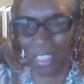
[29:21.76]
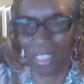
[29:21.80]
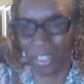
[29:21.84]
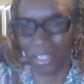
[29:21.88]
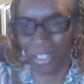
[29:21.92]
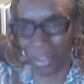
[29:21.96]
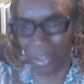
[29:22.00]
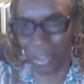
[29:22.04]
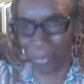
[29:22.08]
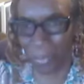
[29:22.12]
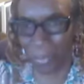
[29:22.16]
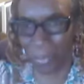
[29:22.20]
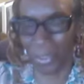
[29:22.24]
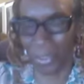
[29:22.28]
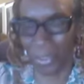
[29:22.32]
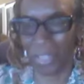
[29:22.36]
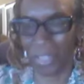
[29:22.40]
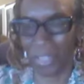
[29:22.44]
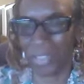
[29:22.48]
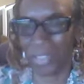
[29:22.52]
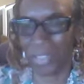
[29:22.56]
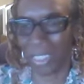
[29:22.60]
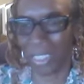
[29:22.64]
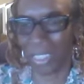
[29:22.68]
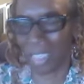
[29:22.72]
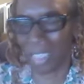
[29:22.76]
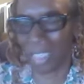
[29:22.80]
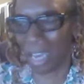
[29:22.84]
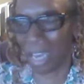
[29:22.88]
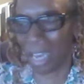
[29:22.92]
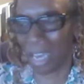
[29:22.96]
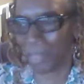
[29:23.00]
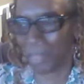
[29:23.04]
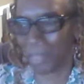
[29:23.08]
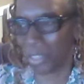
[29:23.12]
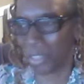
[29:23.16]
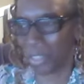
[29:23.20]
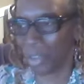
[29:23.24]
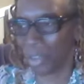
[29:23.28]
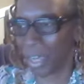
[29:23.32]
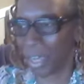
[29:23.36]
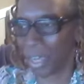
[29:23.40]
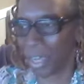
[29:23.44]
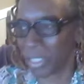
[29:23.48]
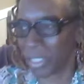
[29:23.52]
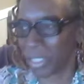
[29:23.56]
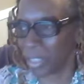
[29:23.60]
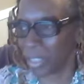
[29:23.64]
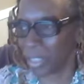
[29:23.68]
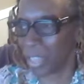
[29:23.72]
in your previous comments, you
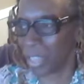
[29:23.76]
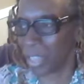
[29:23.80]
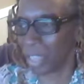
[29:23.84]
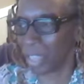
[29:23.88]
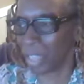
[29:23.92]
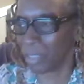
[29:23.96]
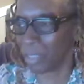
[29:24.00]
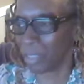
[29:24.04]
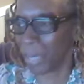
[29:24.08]
talked